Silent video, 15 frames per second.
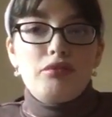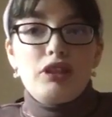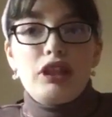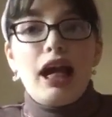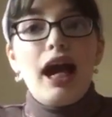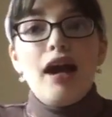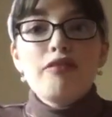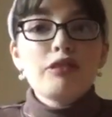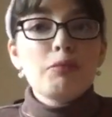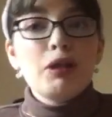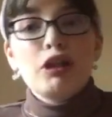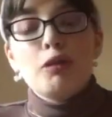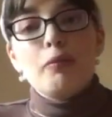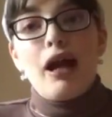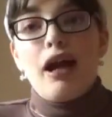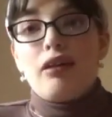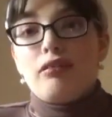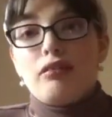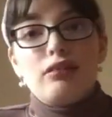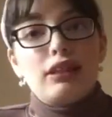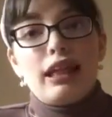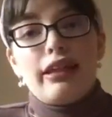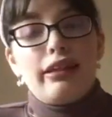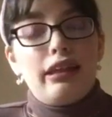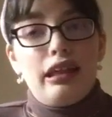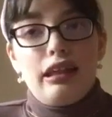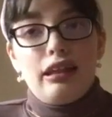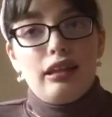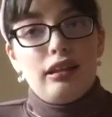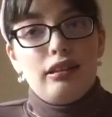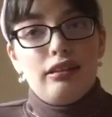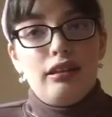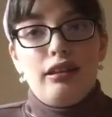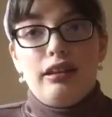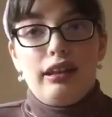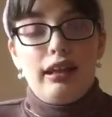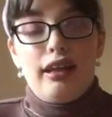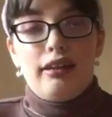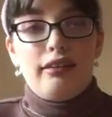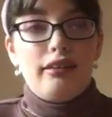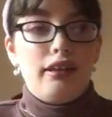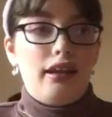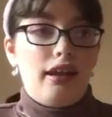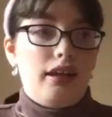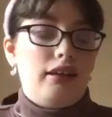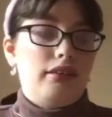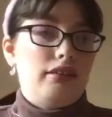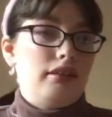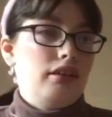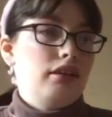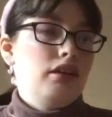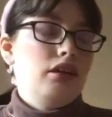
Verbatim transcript: You have to pick your battles, I think, in the end, and.